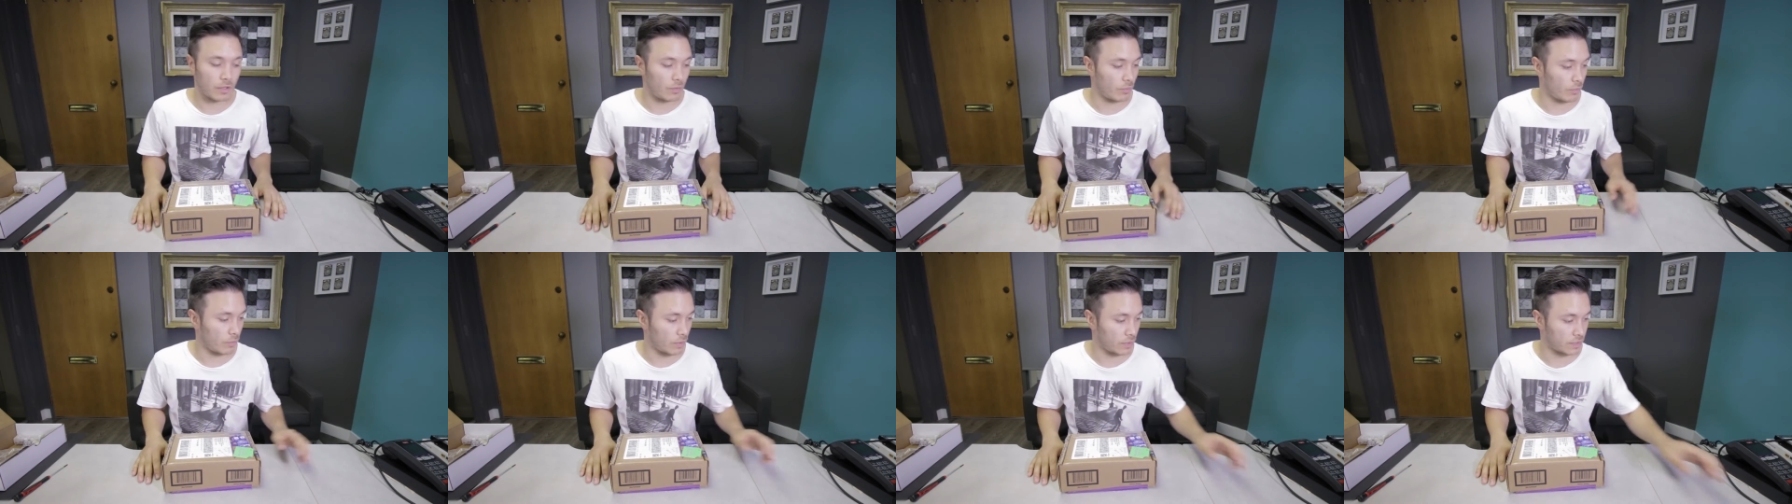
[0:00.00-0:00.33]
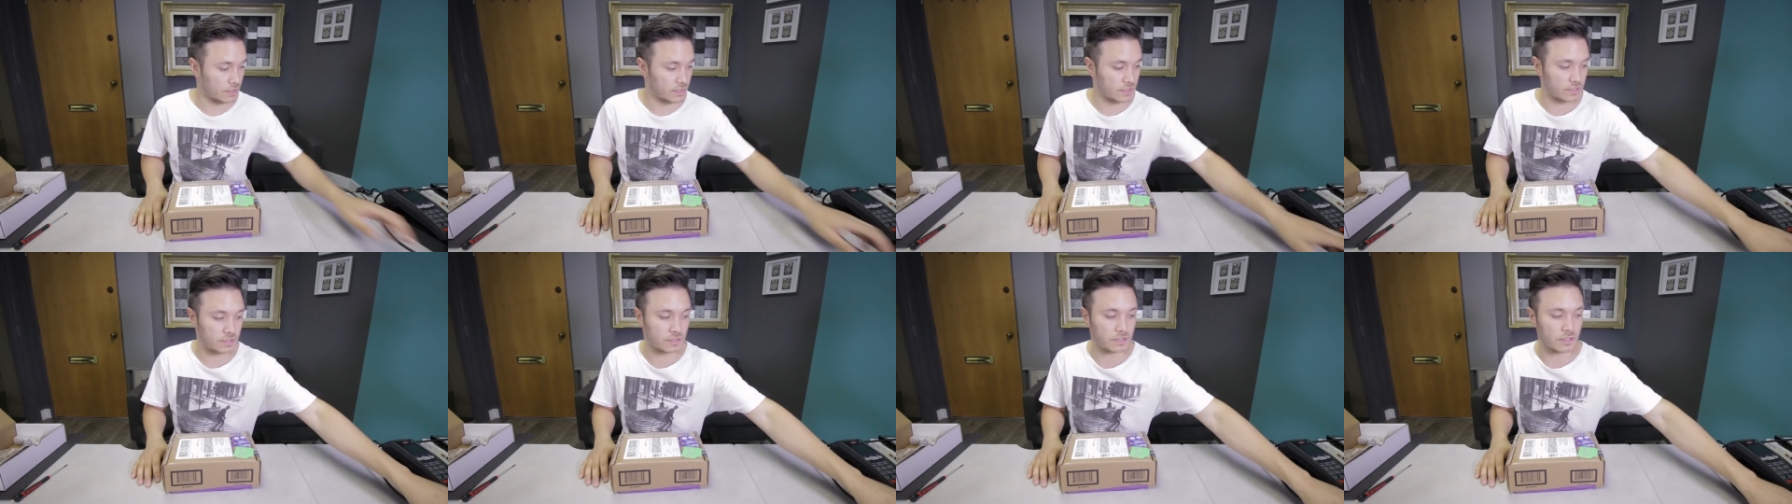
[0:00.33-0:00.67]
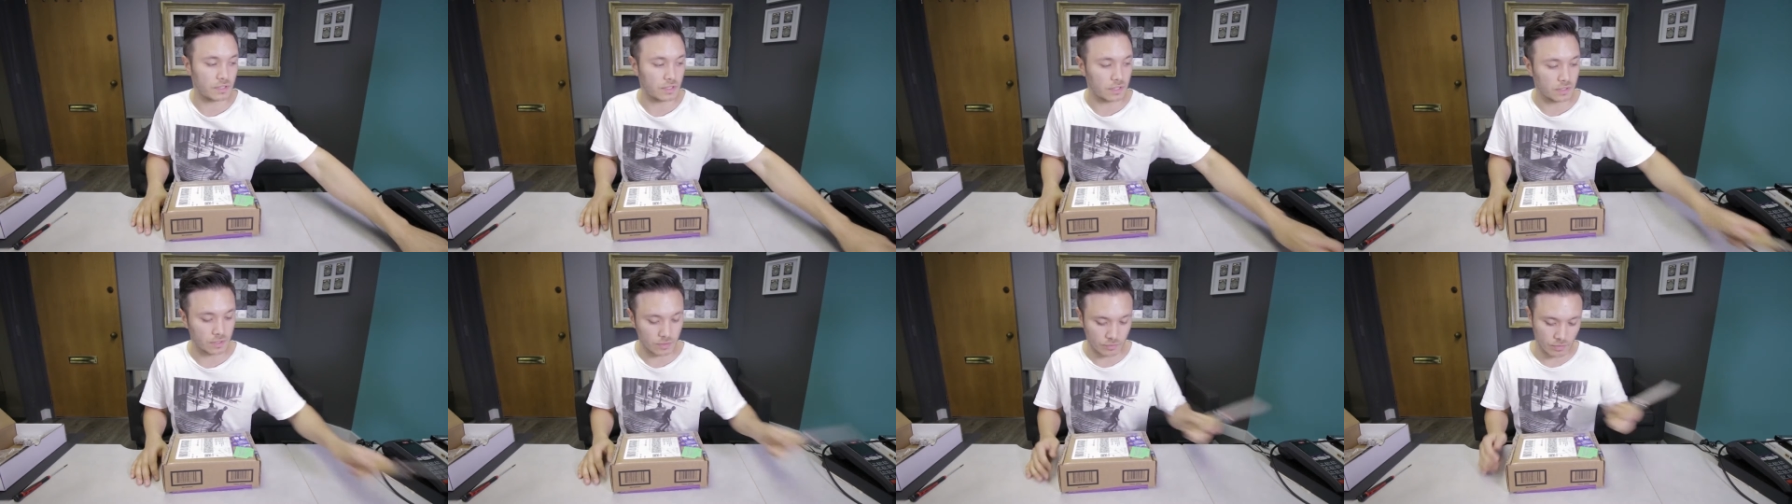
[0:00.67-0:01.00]
what's
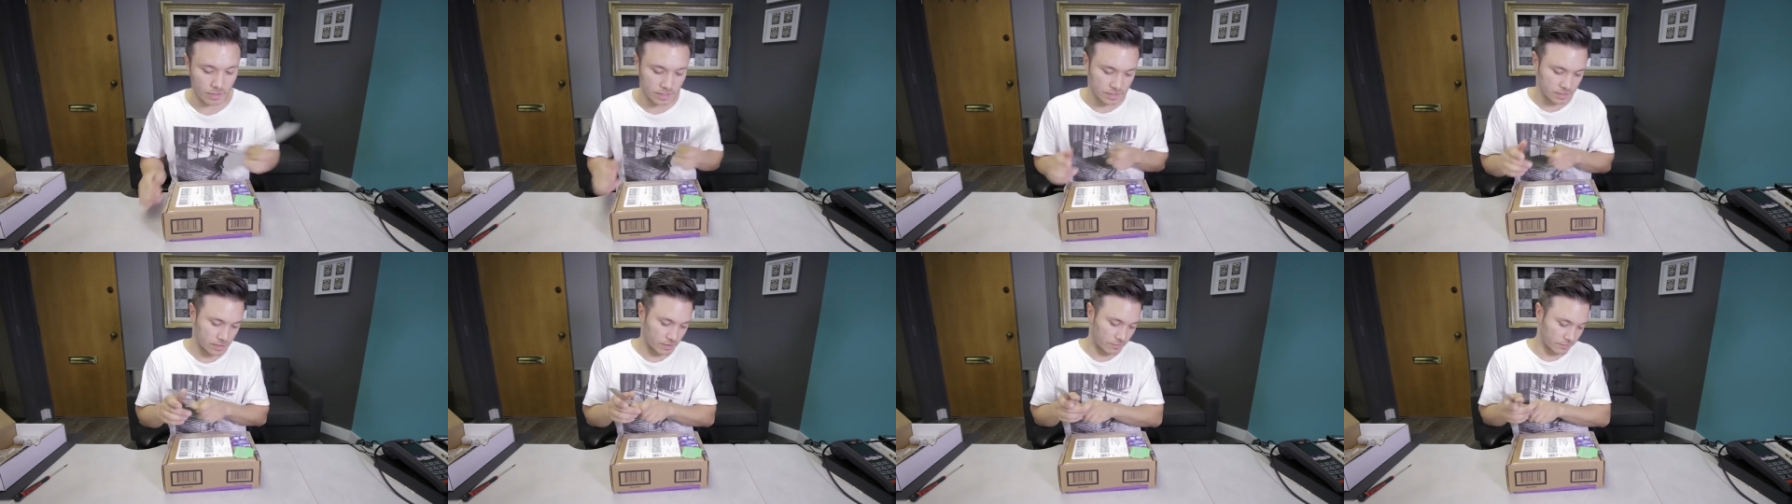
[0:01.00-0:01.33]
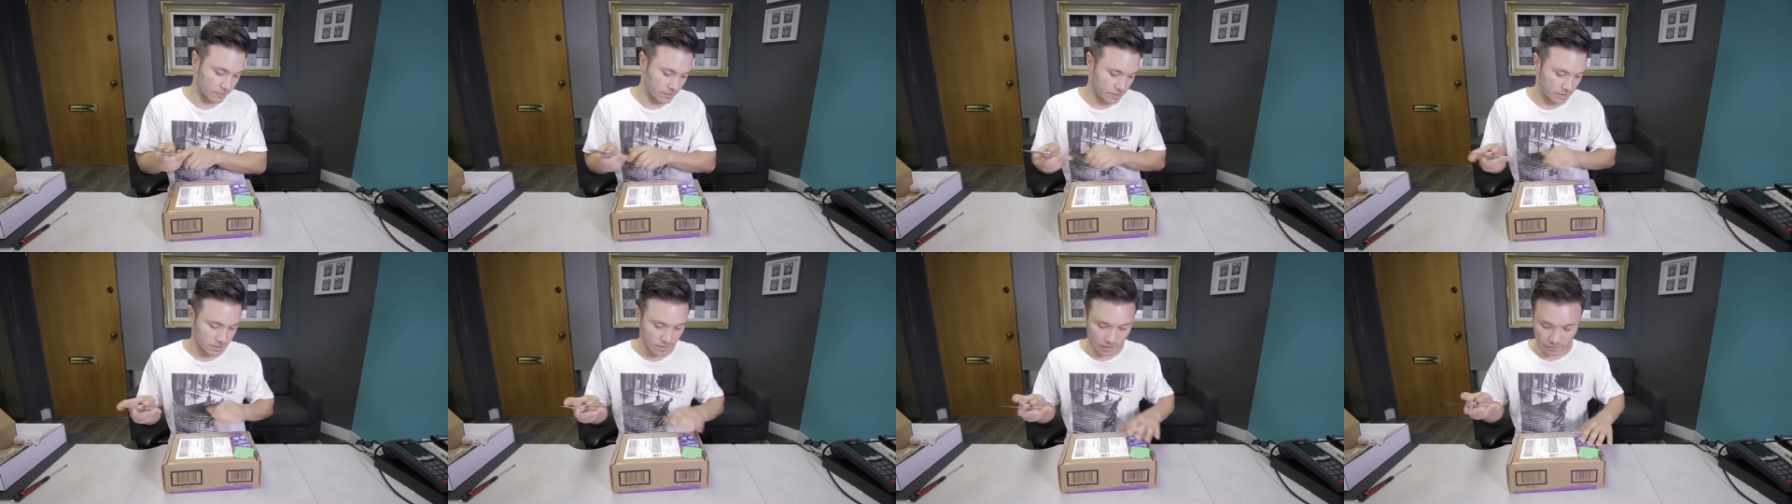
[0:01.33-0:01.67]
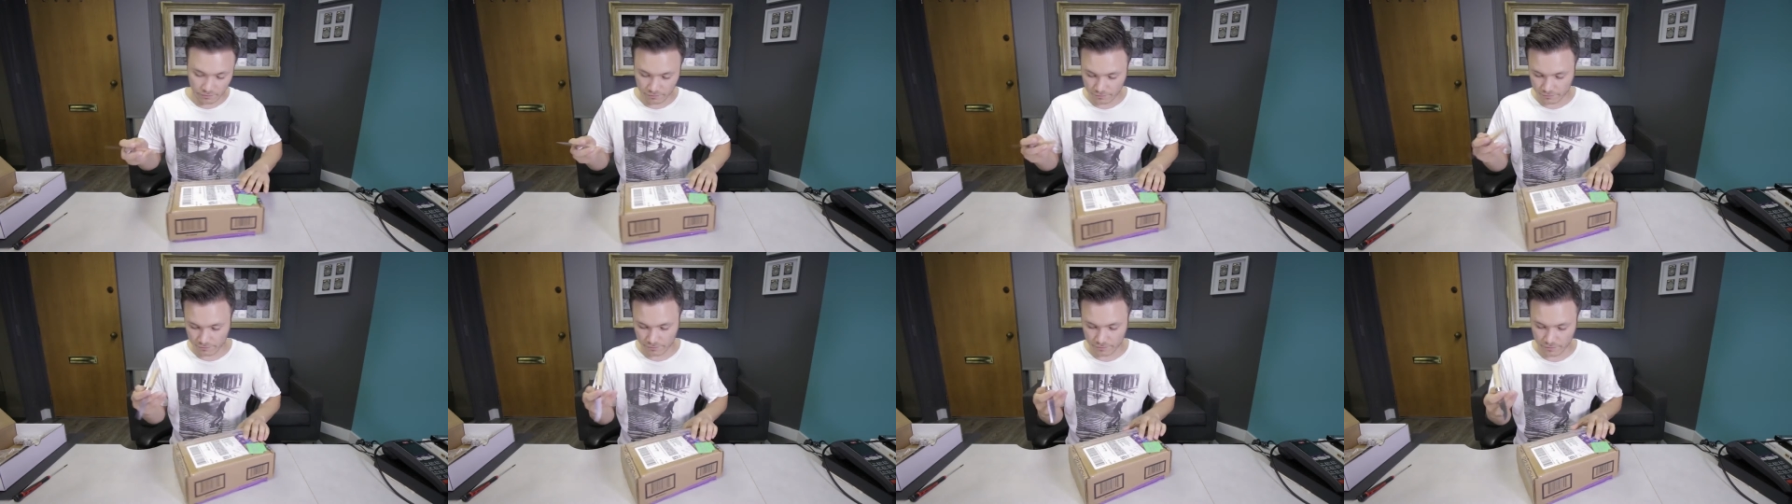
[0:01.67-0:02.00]
uh, the rest of the
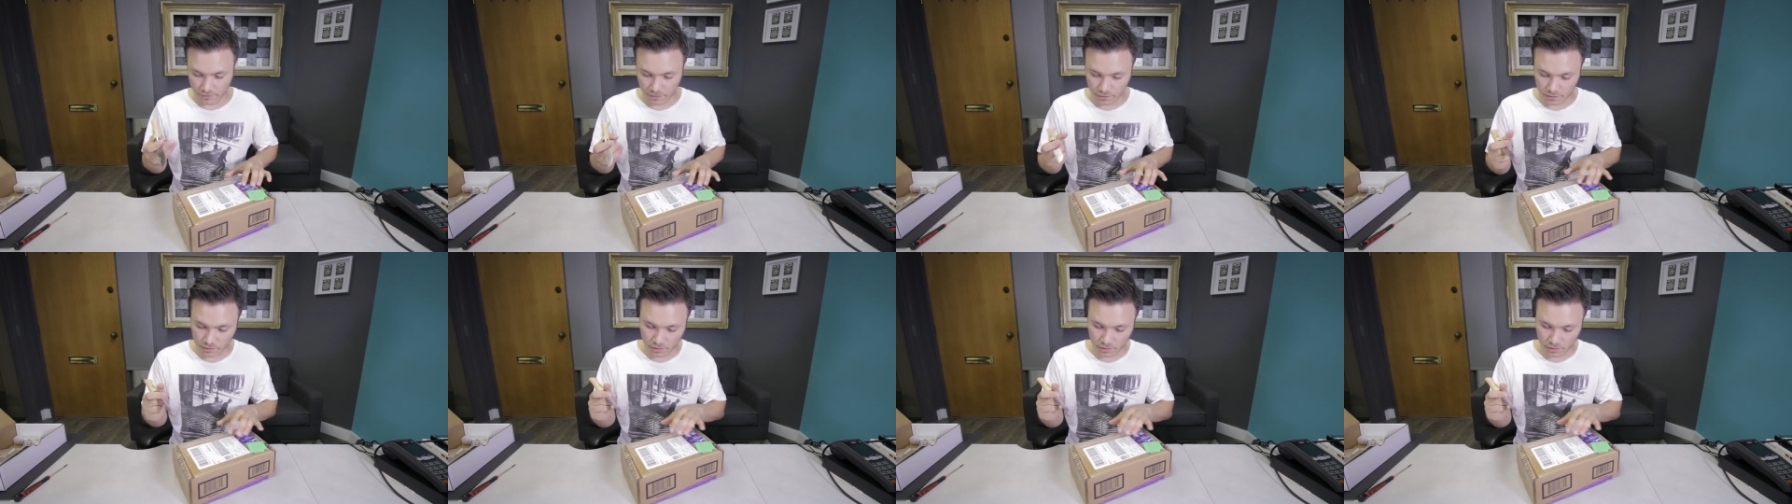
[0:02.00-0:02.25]
stuff uh,